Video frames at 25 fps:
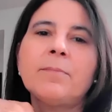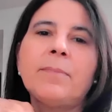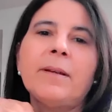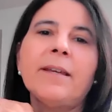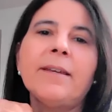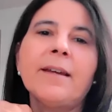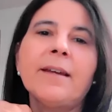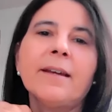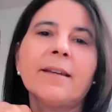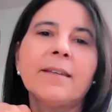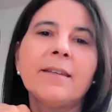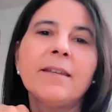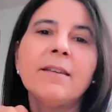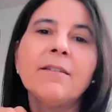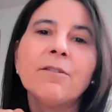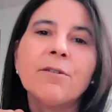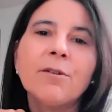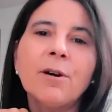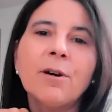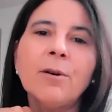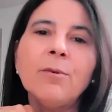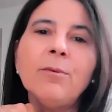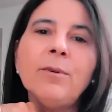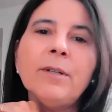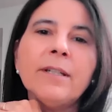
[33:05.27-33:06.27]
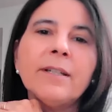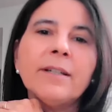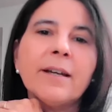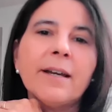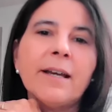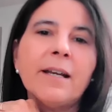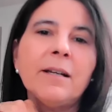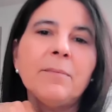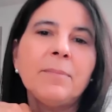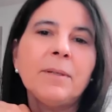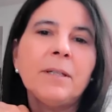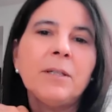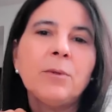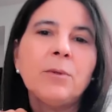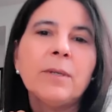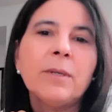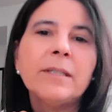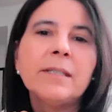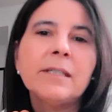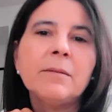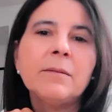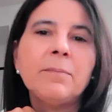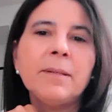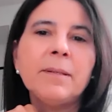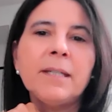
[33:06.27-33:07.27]
play a key role in helping
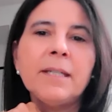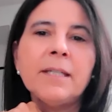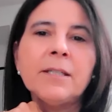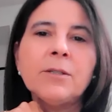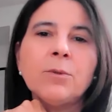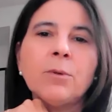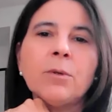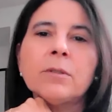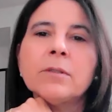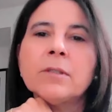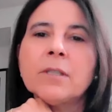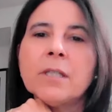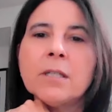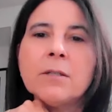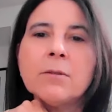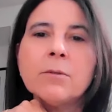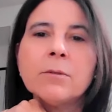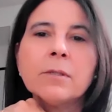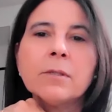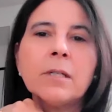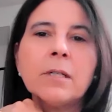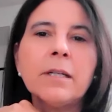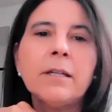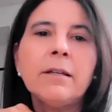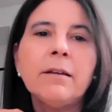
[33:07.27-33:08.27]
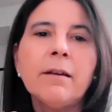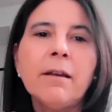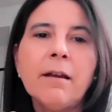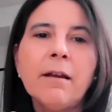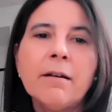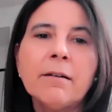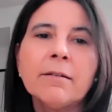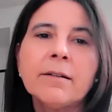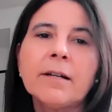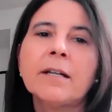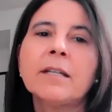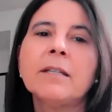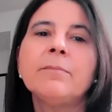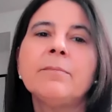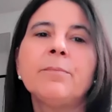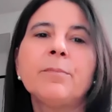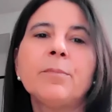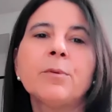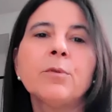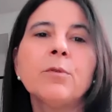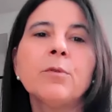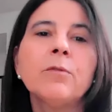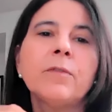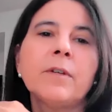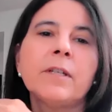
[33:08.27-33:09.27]
UNDP to continuously learn and
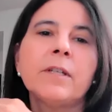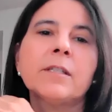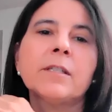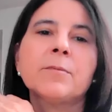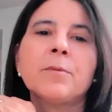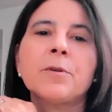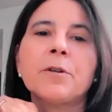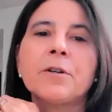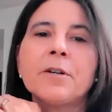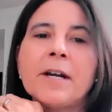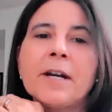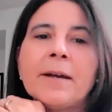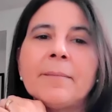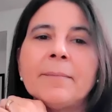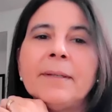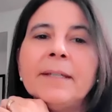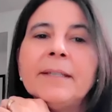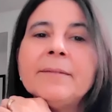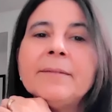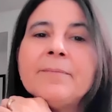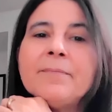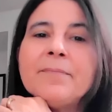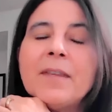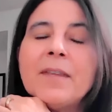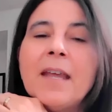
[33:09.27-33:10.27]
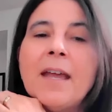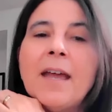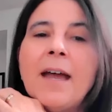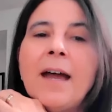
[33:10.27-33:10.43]
improve its programming.